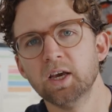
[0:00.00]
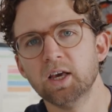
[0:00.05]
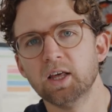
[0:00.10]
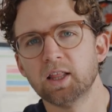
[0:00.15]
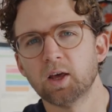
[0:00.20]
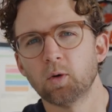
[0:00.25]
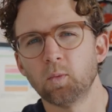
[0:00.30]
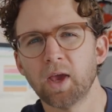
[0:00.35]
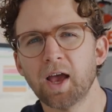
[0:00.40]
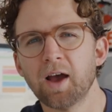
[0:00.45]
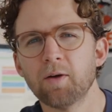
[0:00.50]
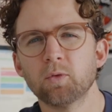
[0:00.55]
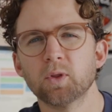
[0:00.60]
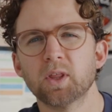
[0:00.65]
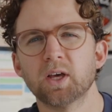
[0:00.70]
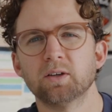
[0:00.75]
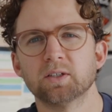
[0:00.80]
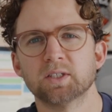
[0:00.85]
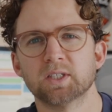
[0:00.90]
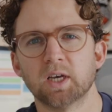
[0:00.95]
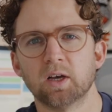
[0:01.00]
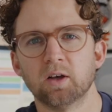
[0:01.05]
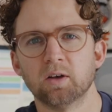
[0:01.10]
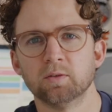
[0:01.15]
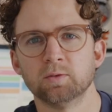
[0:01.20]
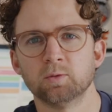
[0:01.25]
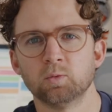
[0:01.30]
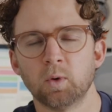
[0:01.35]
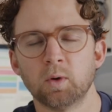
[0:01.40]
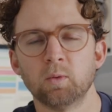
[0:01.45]
that we have with
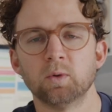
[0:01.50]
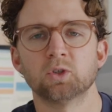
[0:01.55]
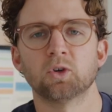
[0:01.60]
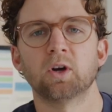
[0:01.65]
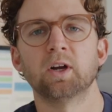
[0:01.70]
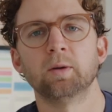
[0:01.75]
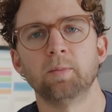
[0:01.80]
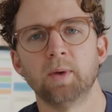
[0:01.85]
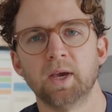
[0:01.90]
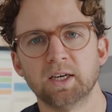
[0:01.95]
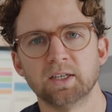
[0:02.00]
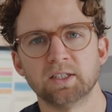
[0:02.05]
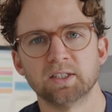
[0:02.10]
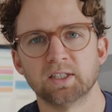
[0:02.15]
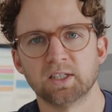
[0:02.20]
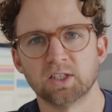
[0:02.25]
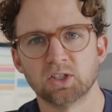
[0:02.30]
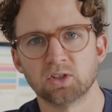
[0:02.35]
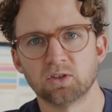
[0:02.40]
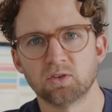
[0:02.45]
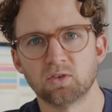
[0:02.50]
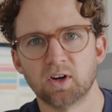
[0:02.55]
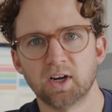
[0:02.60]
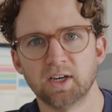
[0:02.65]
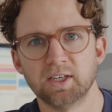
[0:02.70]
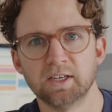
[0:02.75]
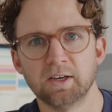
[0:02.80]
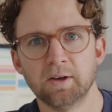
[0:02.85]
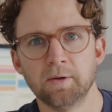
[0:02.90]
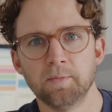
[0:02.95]
ourselves when we're trying to make a decision, right?